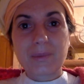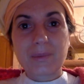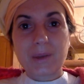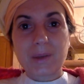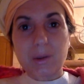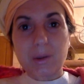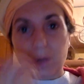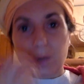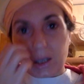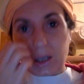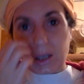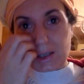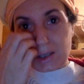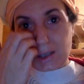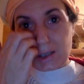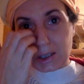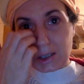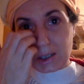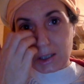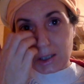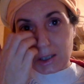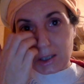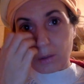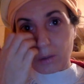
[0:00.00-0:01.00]
You can see
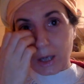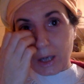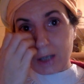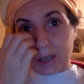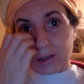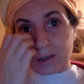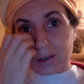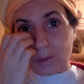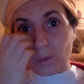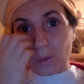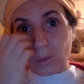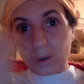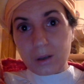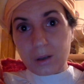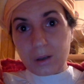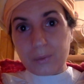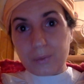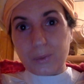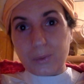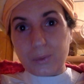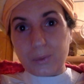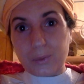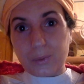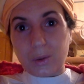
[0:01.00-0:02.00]
in your mind a wolf
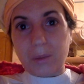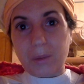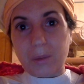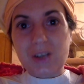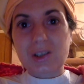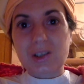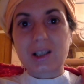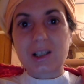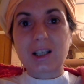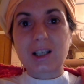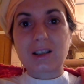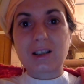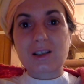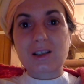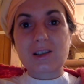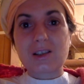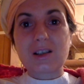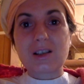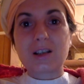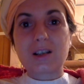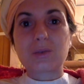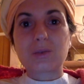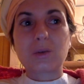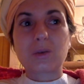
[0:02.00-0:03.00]
or a monster that is
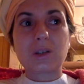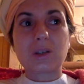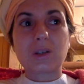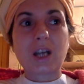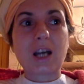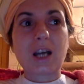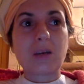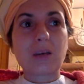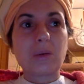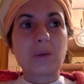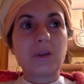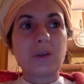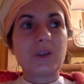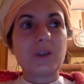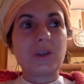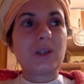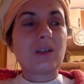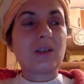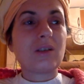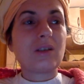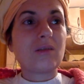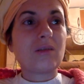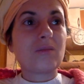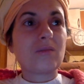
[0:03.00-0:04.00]
there to attack you, and
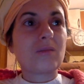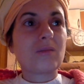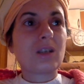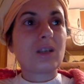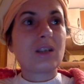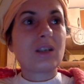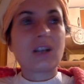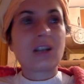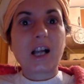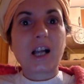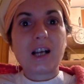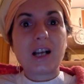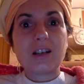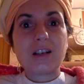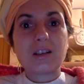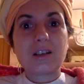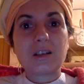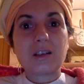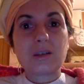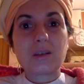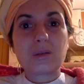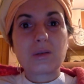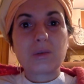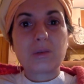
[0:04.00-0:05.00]
in reality
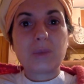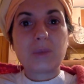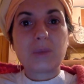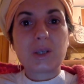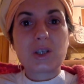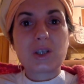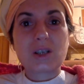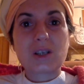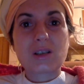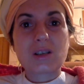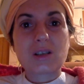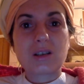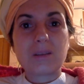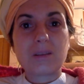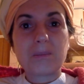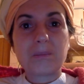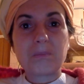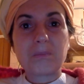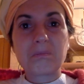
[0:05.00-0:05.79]
it could be just a